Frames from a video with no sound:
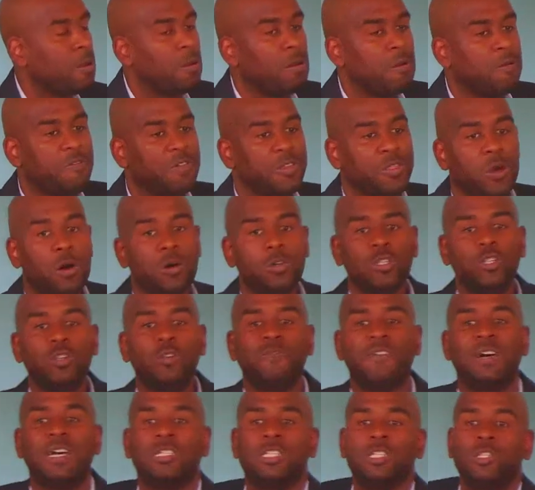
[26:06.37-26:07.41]
For those
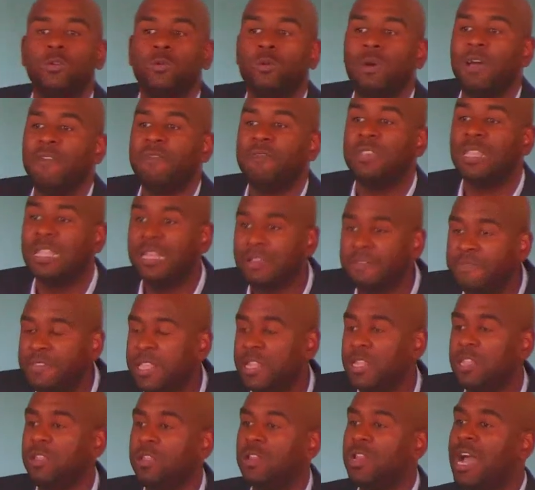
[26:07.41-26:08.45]
of us who have lived
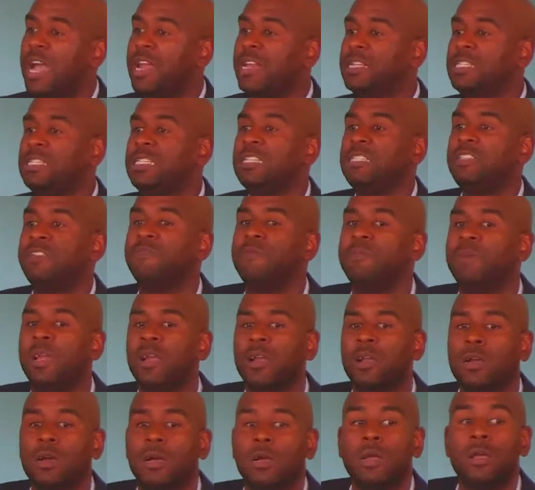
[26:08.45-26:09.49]
in the United States of
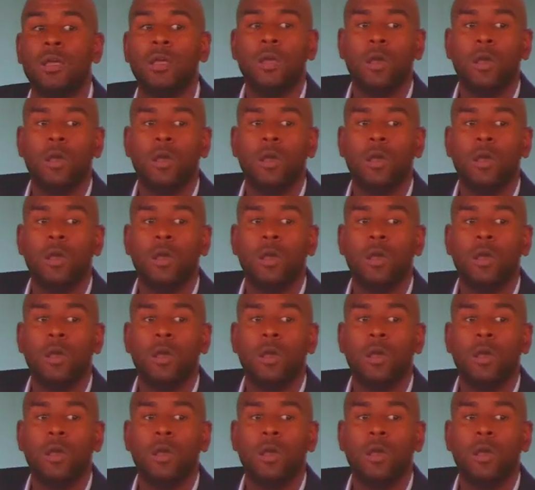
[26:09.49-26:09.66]
America,